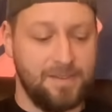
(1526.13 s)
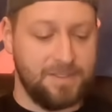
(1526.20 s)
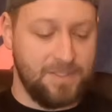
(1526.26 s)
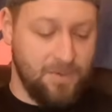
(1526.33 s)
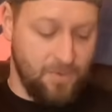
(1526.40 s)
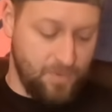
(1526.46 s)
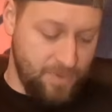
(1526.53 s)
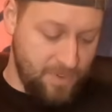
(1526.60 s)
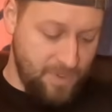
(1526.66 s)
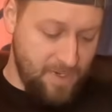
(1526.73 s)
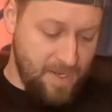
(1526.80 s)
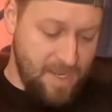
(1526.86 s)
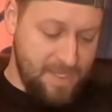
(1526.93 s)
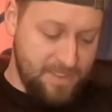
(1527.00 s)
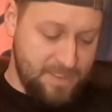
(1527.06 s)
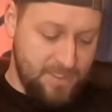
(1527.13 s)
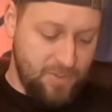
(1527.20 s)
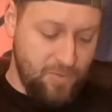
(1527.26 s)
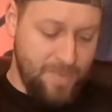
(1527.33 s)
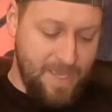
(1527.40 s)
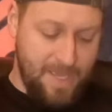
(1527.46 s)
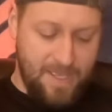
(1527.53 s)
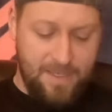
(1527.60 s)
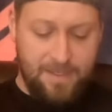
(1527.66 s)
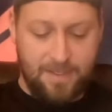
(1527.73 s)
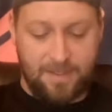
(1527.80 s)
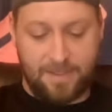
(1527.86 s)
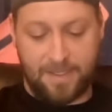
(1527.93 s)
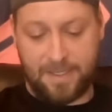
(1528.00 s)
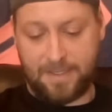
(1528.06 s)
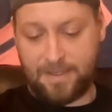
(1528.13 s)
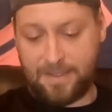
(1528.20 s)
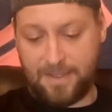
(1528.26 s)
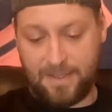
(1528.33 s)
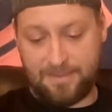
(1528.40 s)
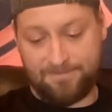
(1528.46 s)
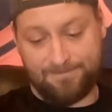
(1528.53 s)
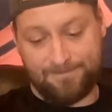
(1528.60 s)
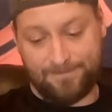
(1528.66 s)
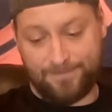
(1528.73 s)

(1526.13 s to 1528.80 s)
So not too bad, like